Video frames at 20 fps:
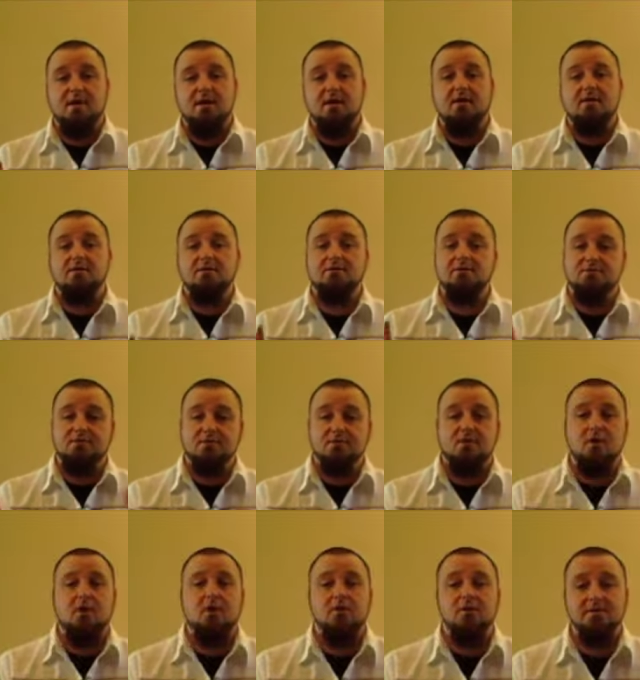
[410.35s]
and you
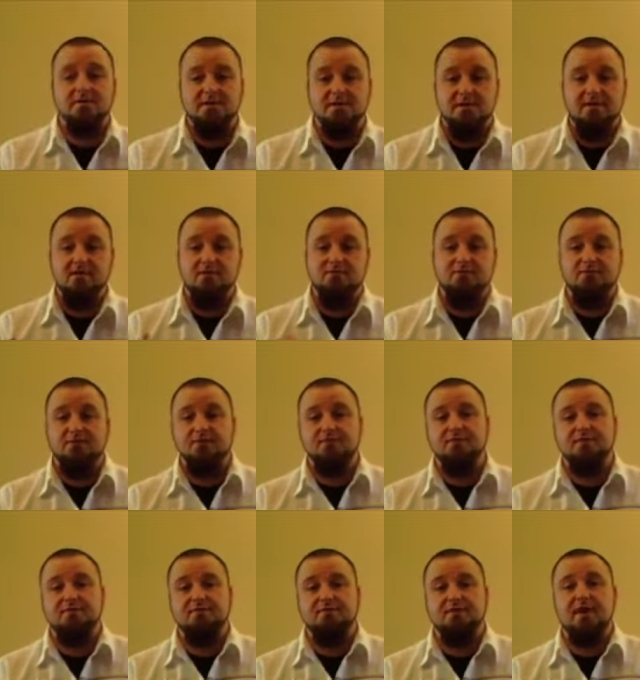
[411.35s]
can always get a few
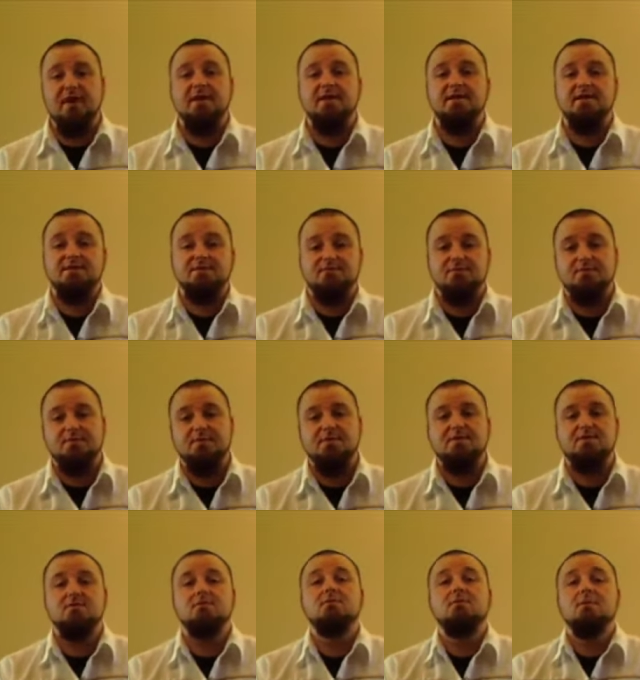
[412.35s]
different ideas from
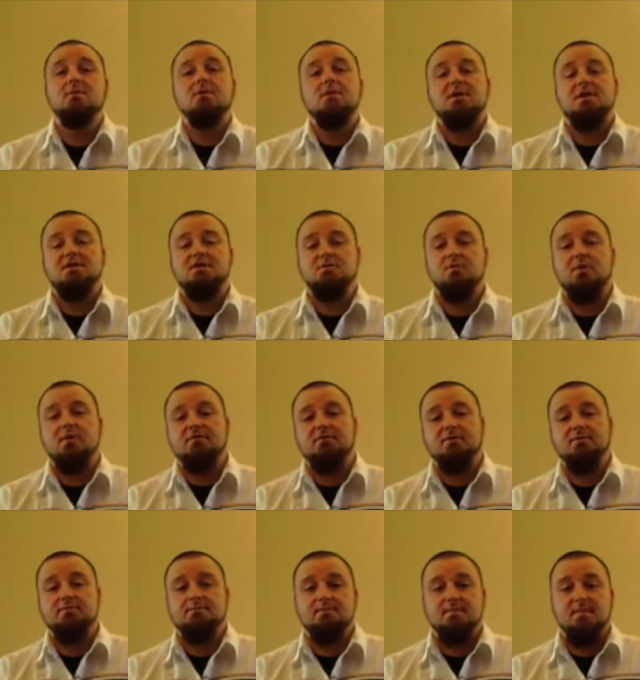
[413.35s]
each each one of them.